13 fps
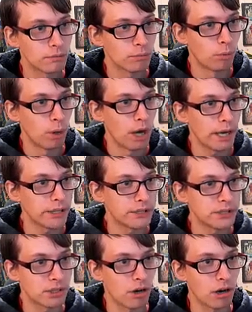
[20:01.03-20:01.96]
What is
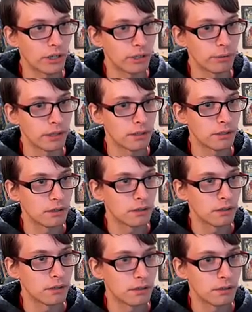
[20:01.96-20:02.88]
this car doing?
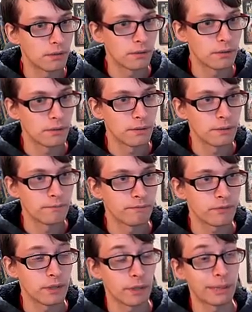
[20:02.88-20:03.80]

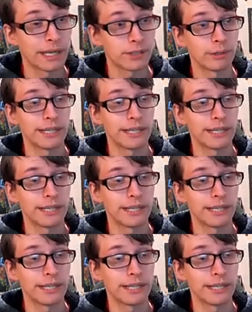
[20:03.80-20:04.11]
And we had to go